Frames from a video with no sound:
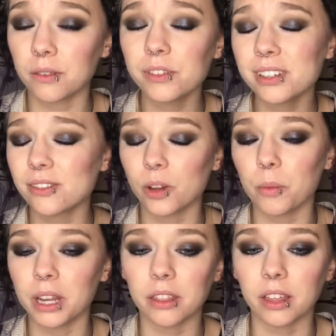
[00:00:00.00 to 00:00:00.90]
I've heard
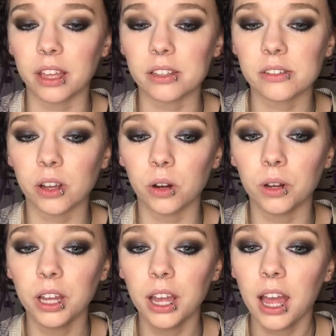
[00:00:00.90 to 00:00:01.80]
so many things,
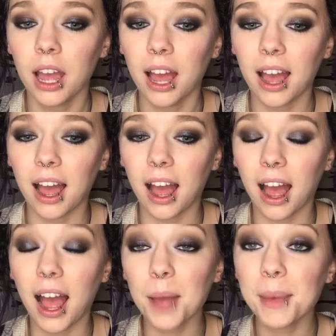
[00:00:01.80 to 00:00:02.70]
so
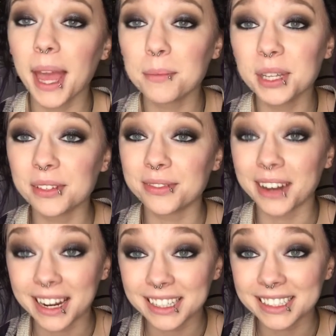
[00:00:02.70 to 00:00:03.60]
I'm happy to
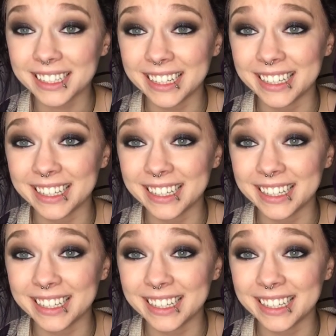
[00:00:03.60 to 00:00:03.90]
finally